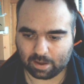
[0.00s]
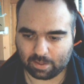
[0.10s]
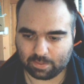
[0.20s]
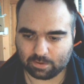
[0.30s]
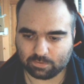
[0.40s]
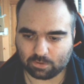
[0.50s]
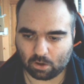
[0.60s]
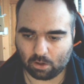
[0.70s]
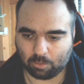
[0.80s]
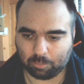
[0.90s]
and this
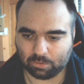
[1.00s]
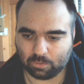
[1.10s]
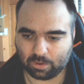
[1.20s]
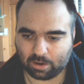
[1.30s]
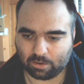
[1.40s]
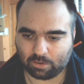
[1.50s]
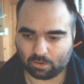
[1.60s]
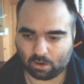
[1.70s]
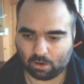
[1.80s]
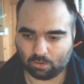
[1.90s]
all blue area
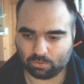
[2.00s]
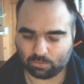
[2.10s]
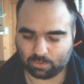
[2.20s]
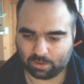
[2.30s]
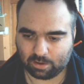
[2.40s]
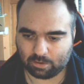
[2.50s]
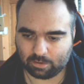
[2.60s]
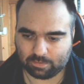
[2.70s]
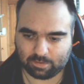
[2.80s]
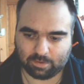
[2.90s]
all through here
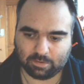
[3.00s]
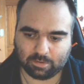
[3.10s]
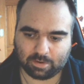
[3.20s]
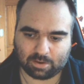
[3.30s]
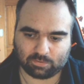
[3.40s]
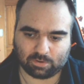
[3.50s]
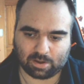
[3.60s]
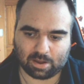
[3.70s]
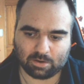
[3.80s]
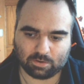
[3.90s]
is the Indian National
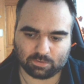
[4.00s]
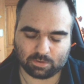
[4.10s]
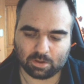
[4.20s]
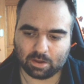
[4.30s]
Congress,